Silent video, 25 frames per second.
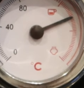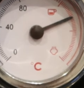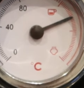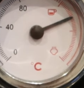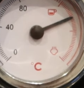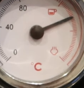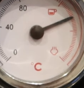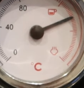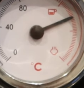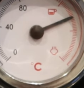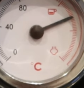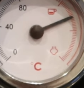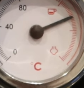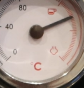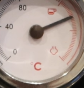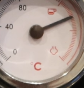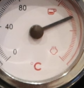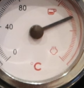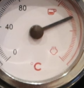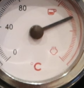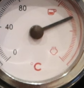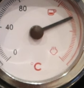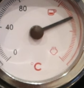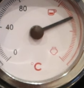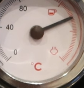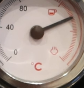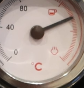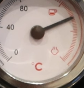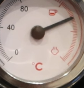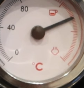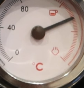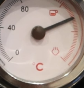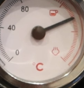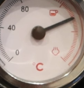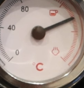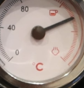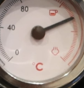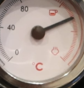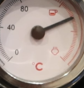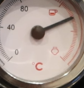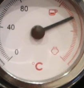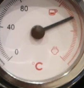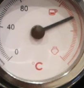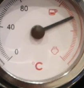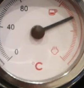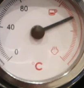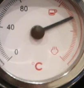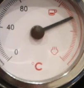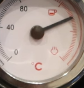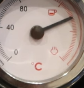see this is uh, building
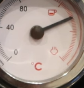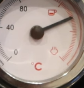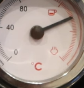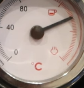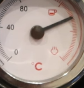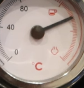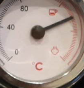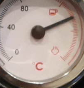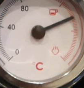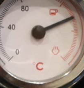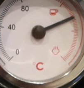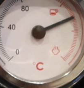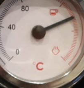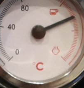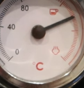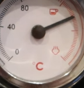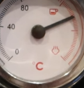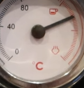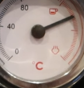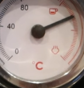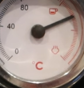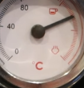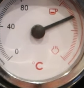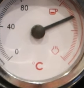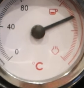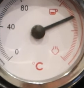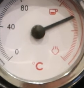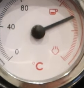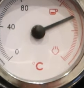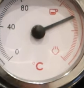up nicely now.